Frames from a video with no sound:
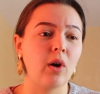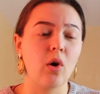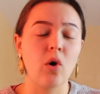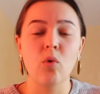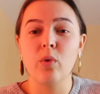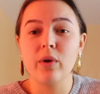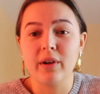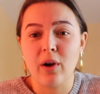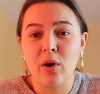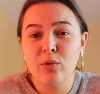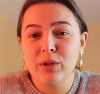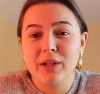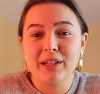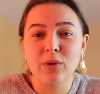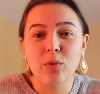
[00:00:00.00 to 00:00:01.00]

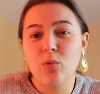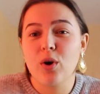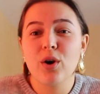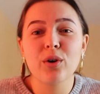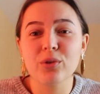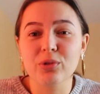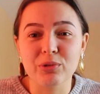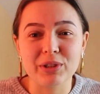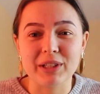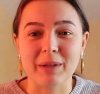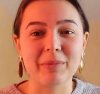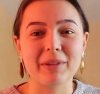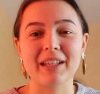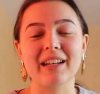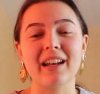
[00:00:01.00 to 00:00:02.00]
owning the world or
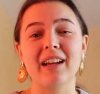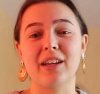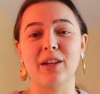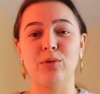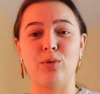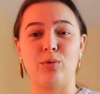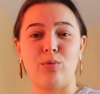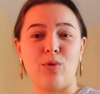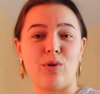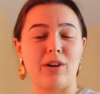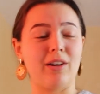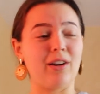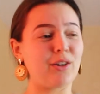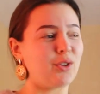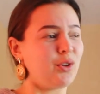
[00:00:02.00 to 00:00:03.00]
something. Like he was
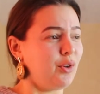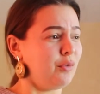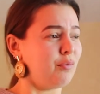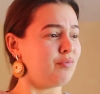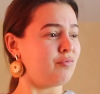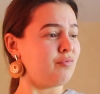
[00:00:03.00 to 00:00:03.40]
walking like, you know,